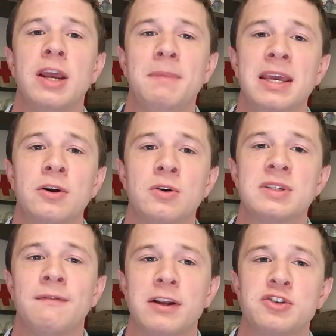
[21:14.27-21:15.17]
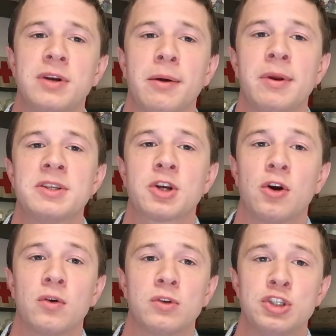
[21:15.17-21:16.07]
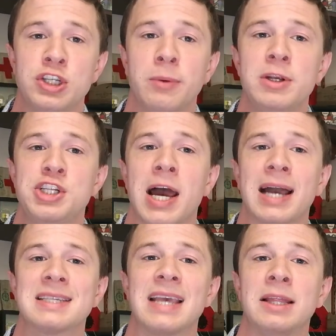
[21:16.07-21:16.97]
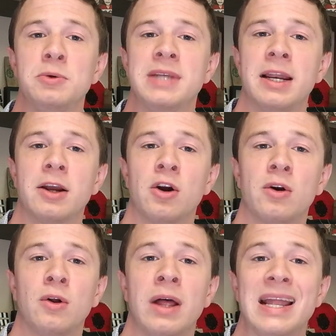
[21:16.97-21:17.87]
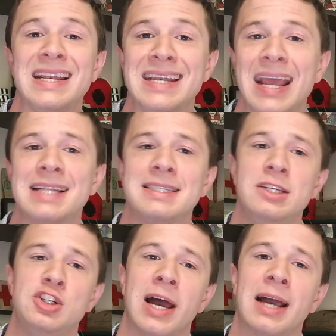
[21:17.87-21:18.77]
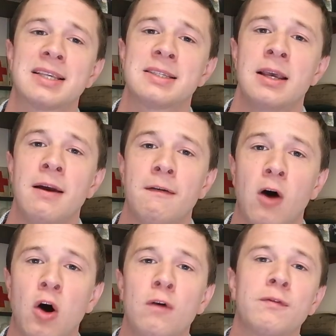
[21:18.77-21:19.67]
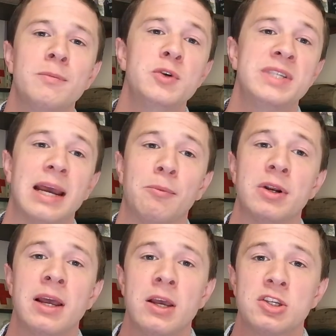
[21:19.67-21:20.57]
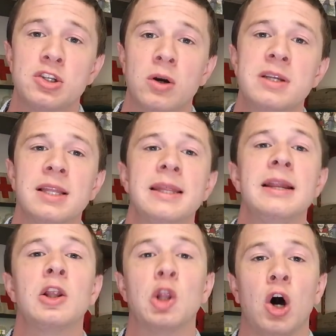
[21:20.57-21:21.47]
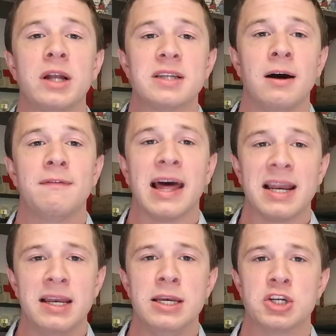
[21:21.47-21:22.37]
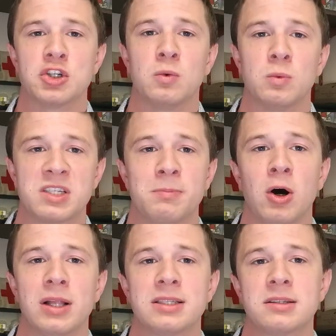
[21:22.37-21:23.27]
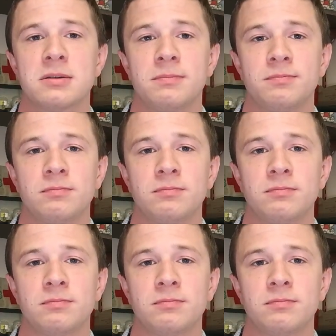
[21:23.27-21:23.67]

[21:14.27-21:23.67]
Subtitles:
Peters and veterinarians Colonel Jerry Jacks and Lieutenant Colonel Nancy Jacks, all from USAMRIID, started to lead a lot of that initial response.